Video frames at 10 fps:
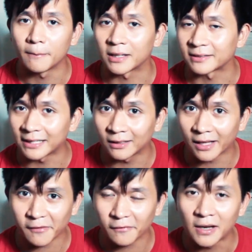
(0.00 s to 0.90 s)
Because in
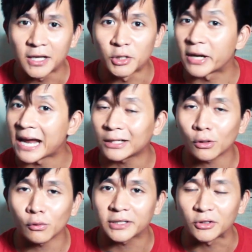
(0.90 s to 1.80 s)
life, you can't
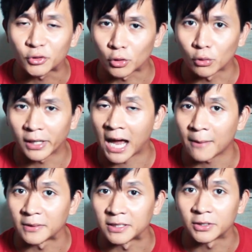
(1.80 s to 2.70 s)
always control what
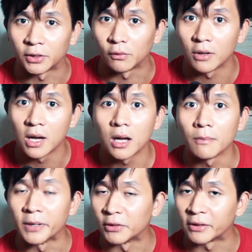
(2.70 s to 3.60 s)
happens to you,
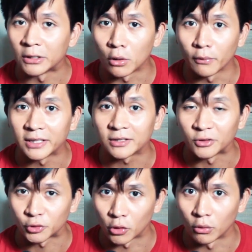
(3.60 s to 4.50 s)
but you can always
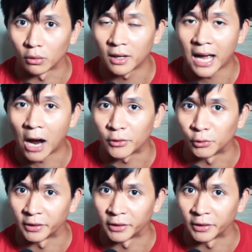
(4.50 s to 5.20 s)
control how you